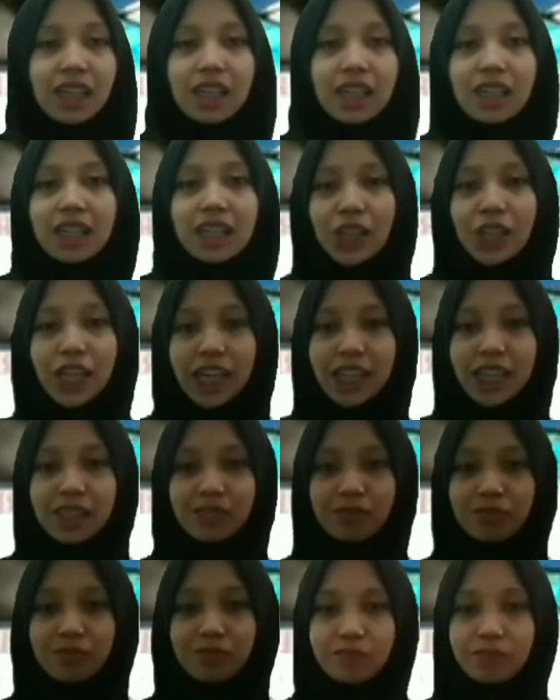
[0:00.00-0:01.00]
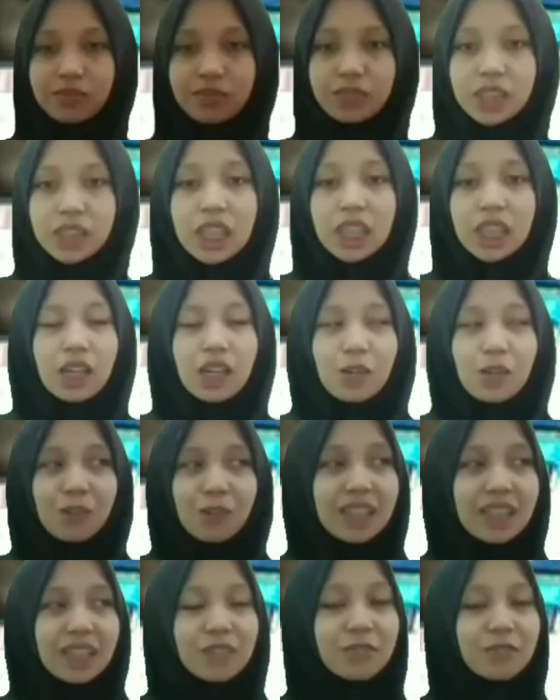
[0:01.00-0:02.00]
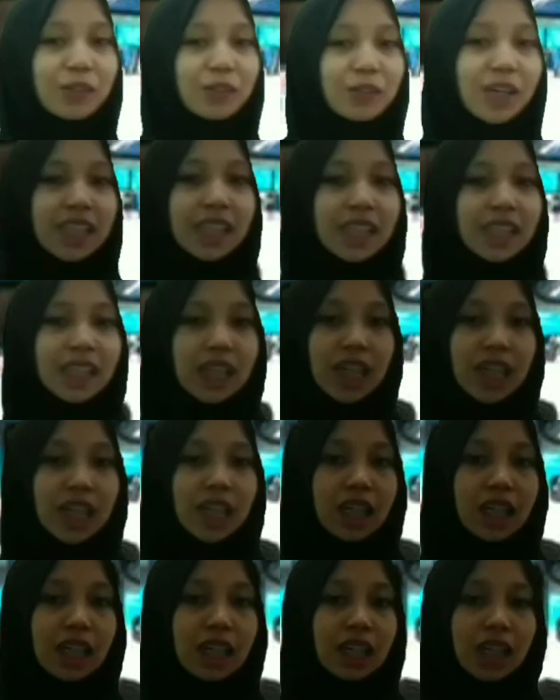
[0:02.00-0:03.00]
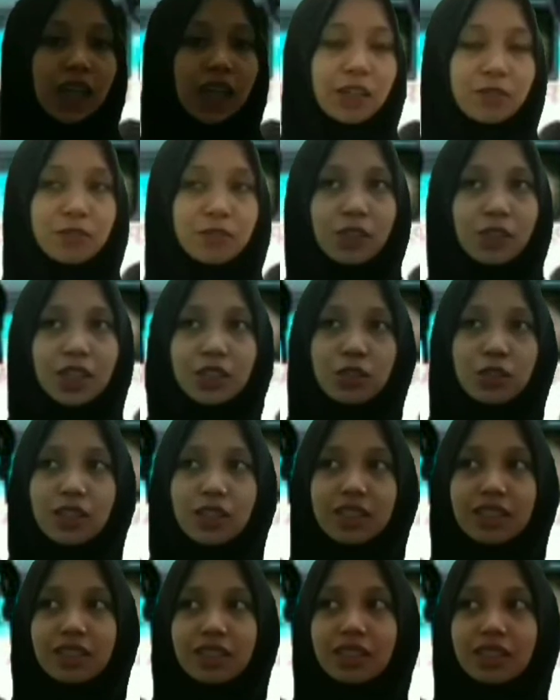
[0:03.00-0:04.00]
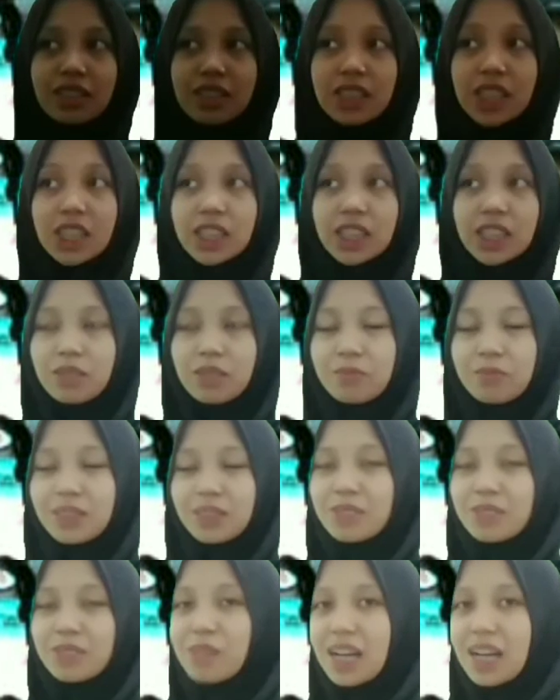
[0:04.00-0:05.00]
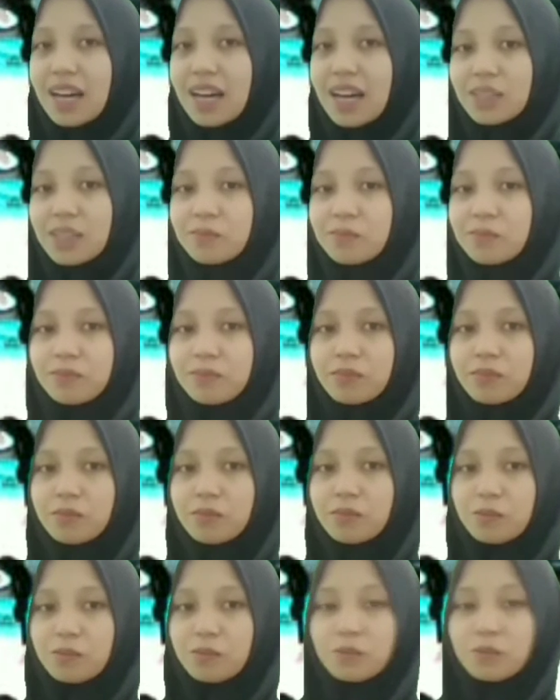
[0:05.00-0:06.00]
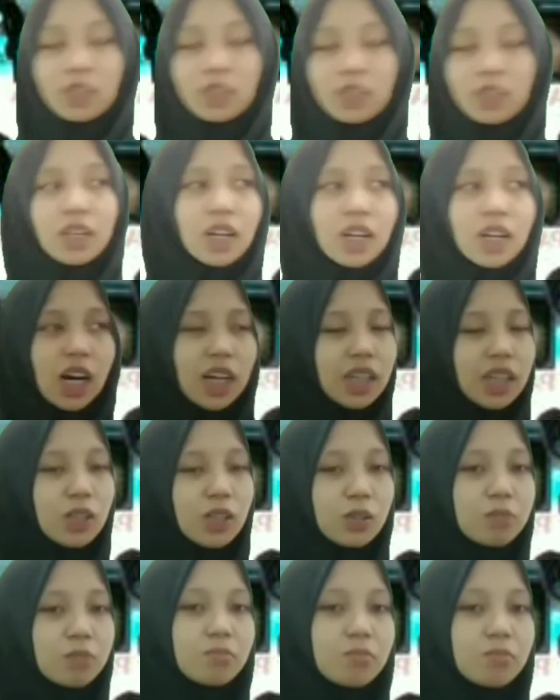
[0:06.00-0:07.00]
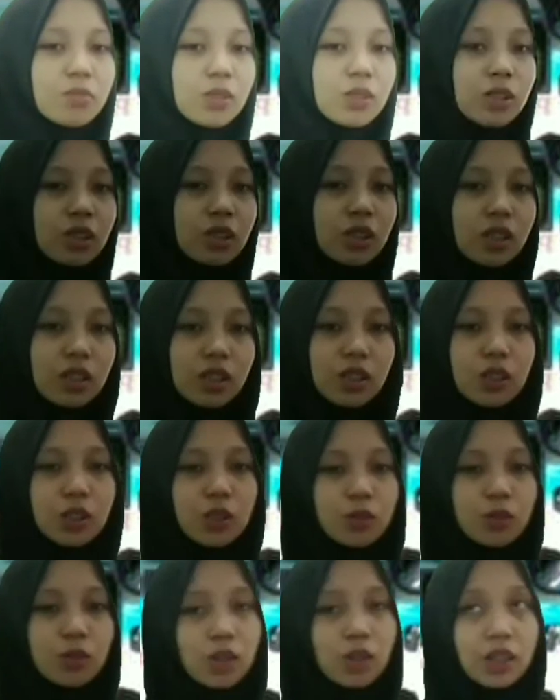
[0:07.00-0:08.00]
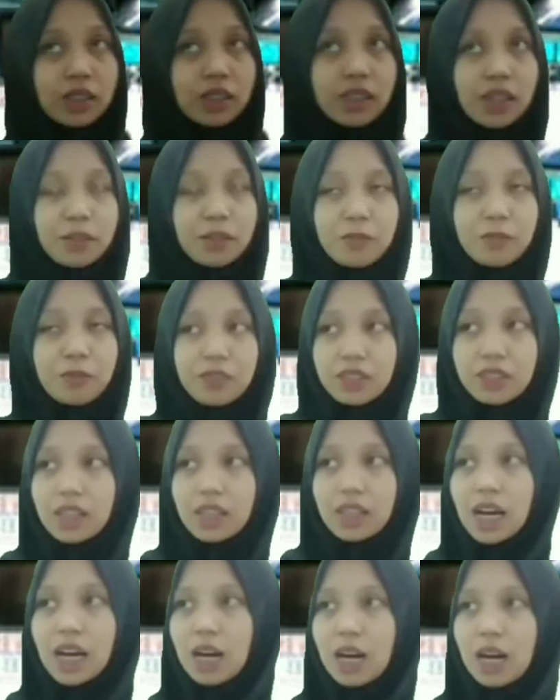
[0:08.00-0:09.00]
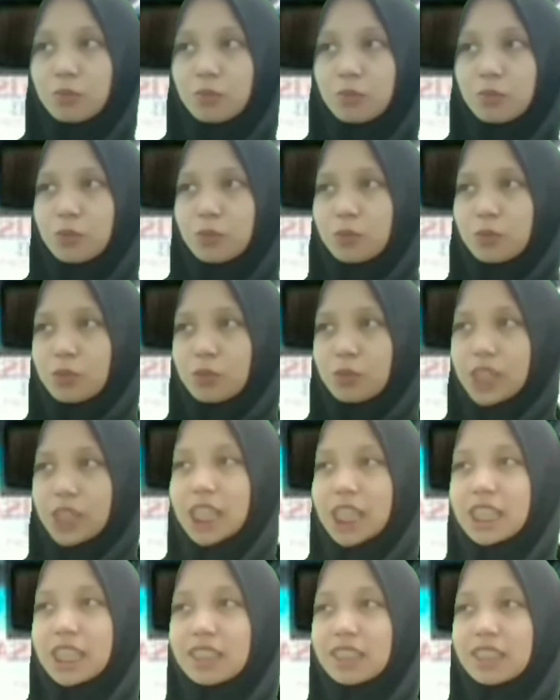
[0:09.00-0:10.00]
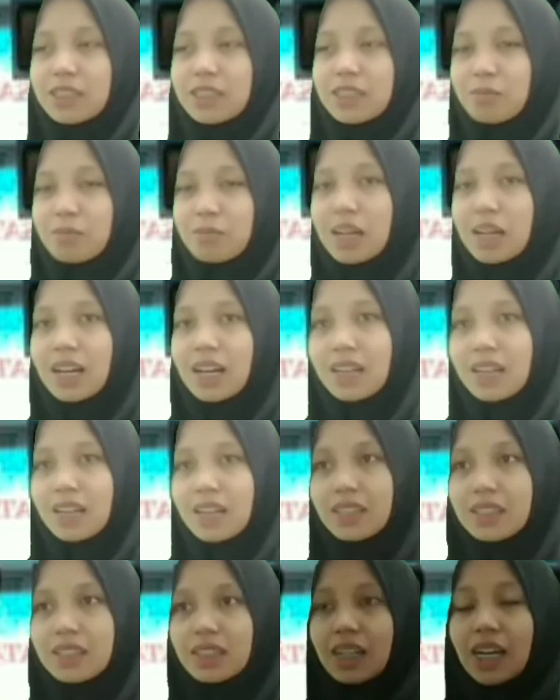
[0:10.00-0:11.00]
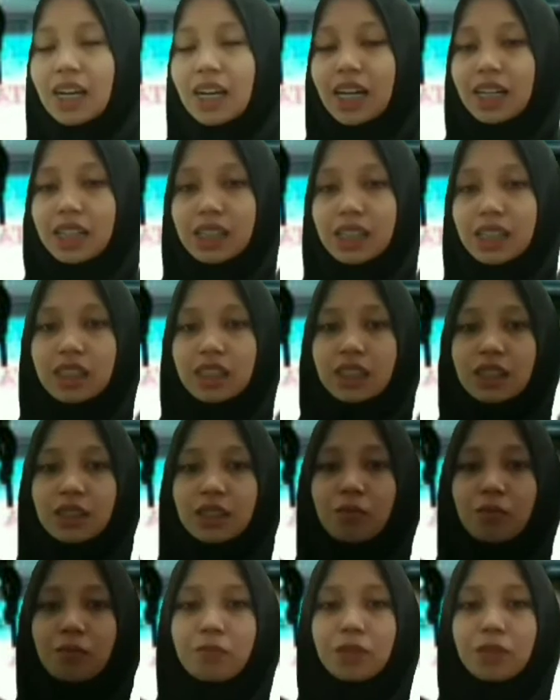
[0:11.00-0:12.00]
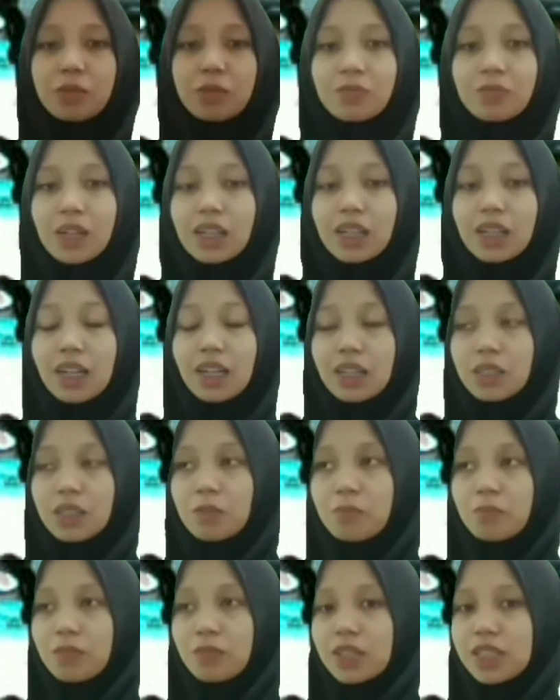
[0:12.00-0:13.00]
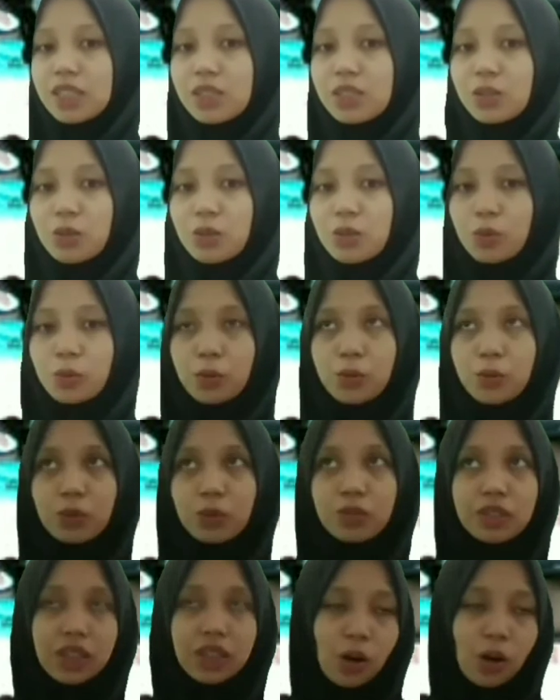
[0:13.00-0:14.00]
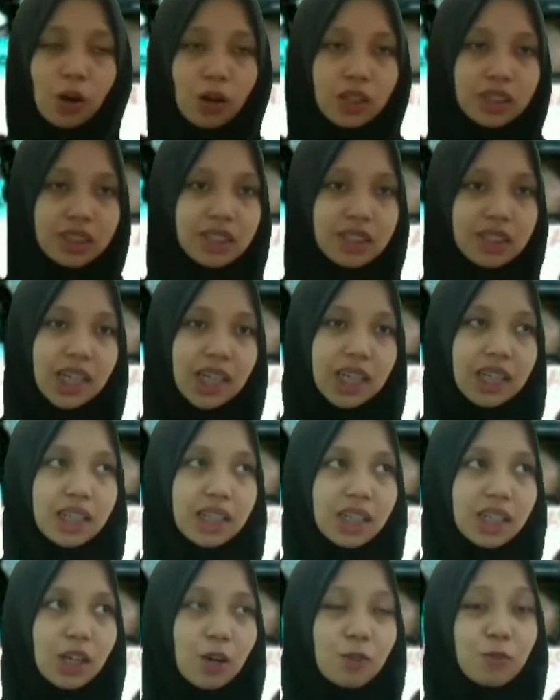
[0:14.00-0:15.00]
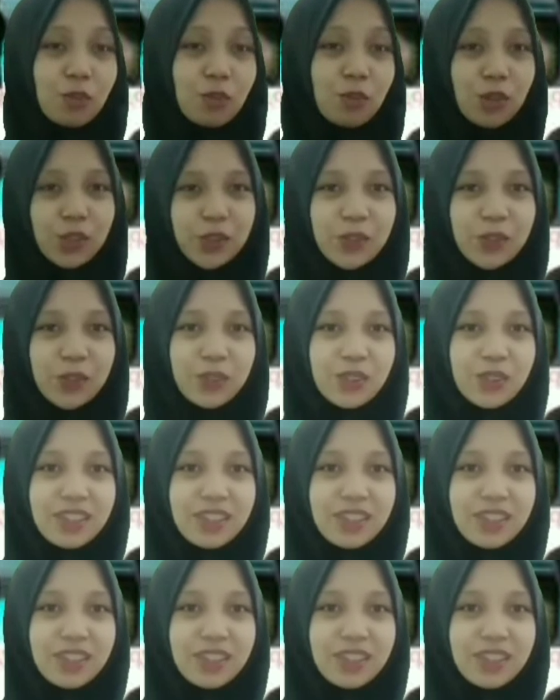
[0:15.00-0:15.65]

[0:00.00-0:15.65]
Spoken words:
Okay. Well, everyone, have you enjoyed the trip in Malang? I hope you don't get fed up with Malang and make Malang a place to the holiday for you.